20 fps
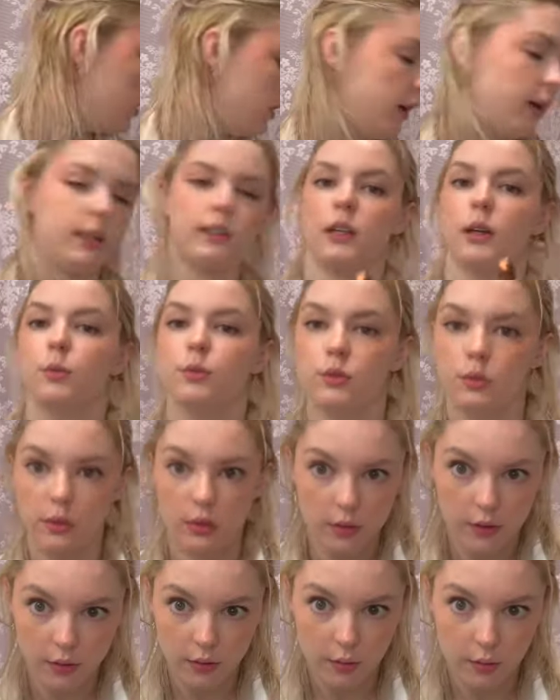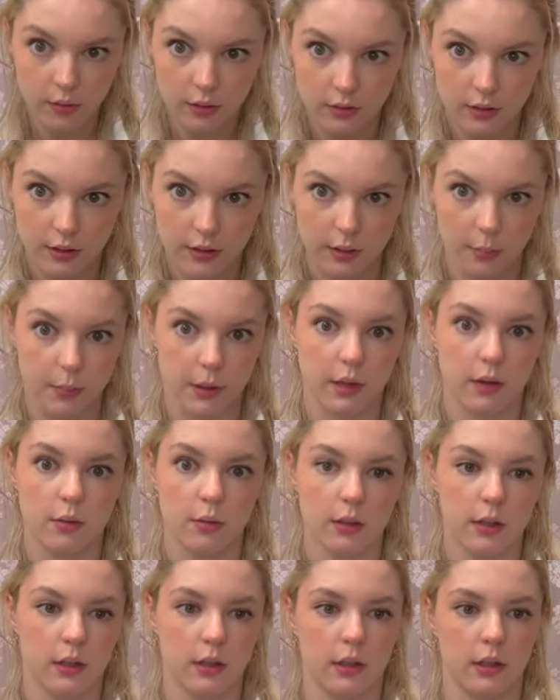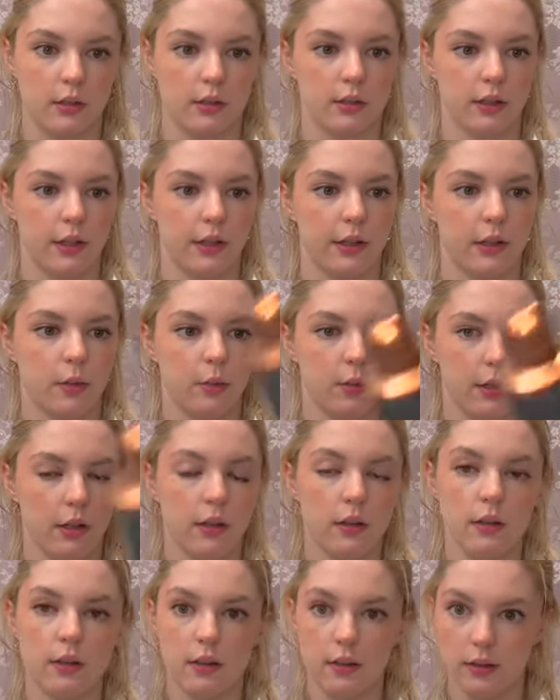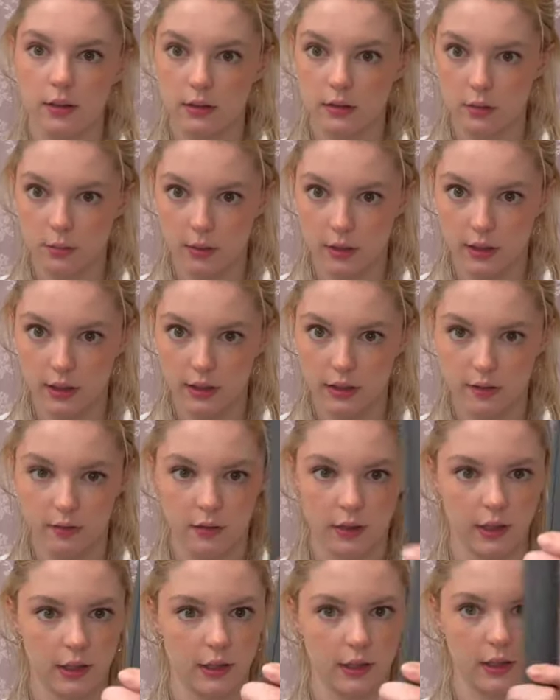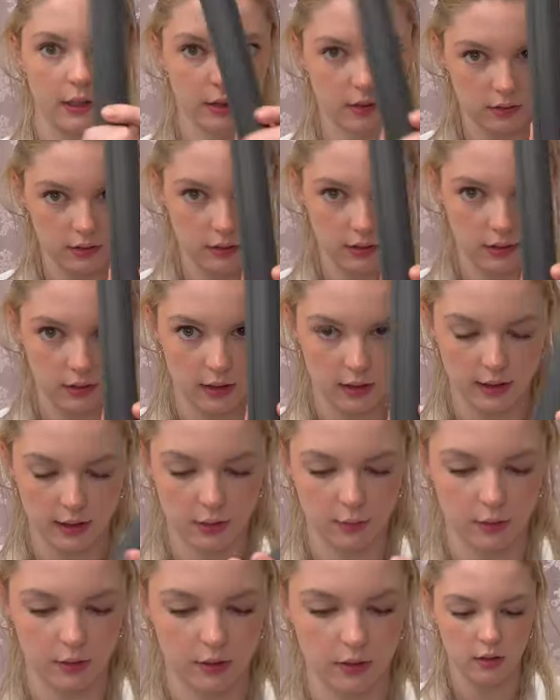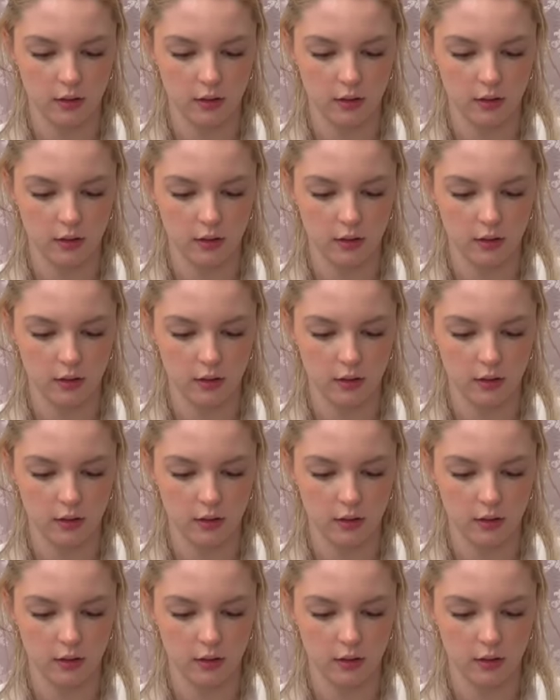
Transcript: It comes with two. There's like a bigger one and a skinnier one, at least the one I have, and I use the tinier one.